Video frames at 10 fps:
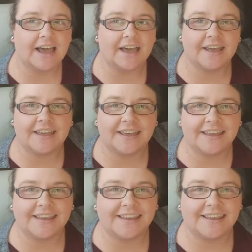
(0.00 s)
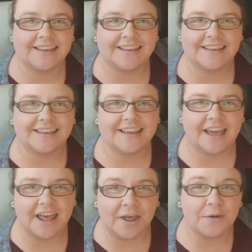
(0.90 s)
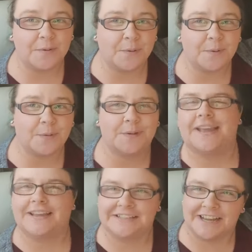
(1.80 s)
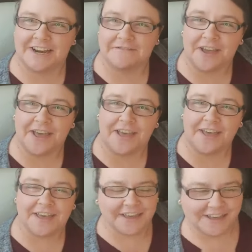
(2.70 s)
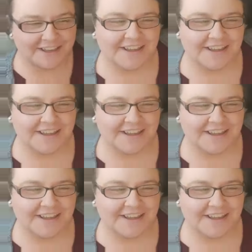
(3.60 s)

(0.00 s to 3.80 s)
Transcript: Hi. Hello, Jennifer.